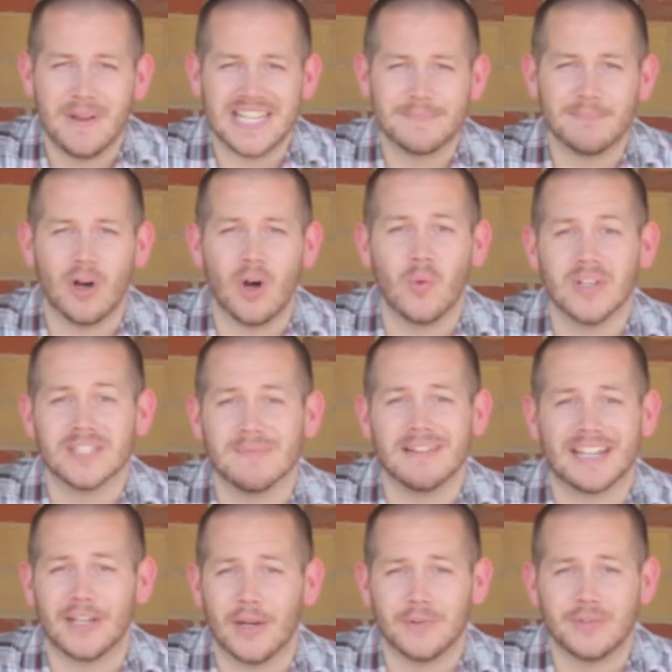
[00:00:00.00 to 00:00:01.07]
Baseball
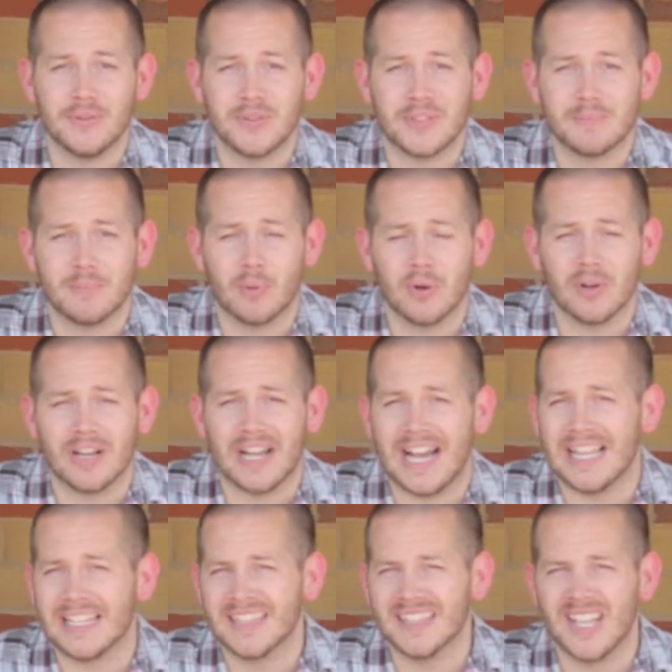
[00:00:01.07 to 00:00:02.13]
was my go-to
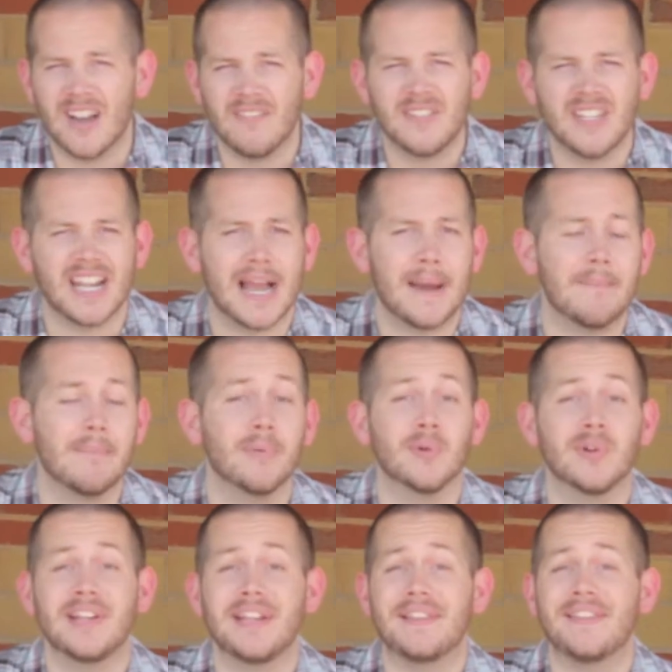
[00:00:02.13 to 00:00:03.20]
sport. I loved it. I
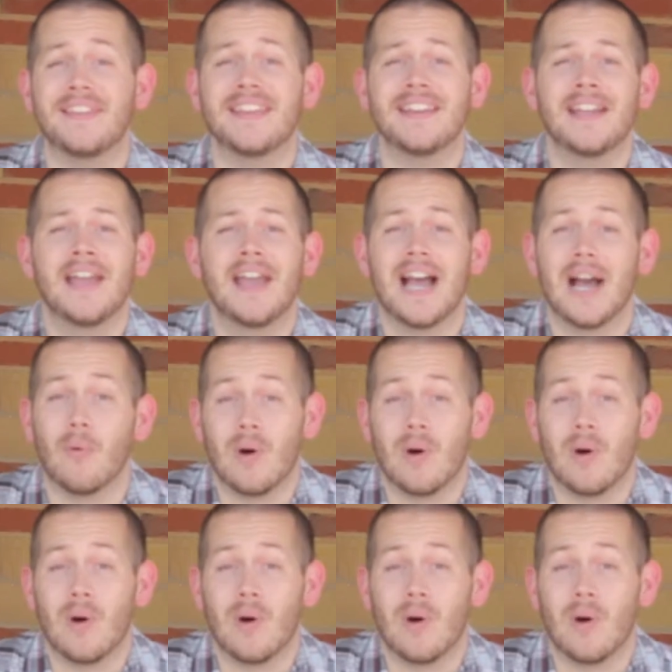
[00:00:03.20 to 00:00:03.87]
breathed it.